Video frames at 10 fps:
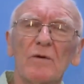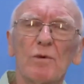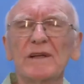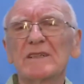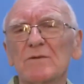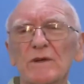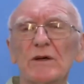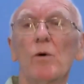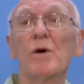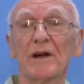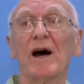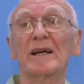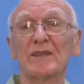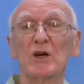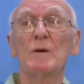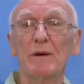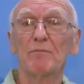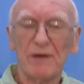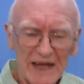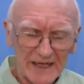We need to reorganize
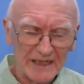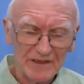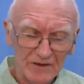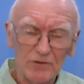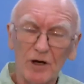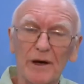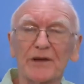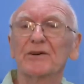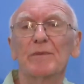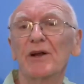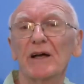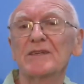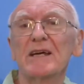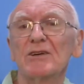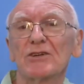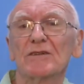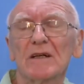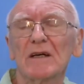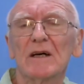urban planning, to talk about urbanization,